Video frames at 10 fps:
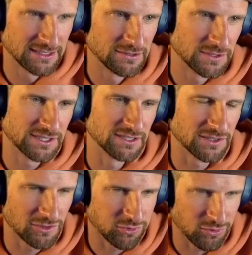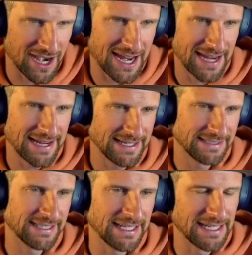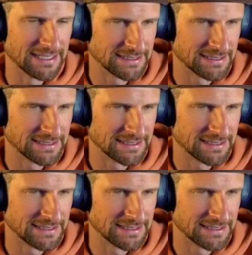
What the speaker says: which is crazy.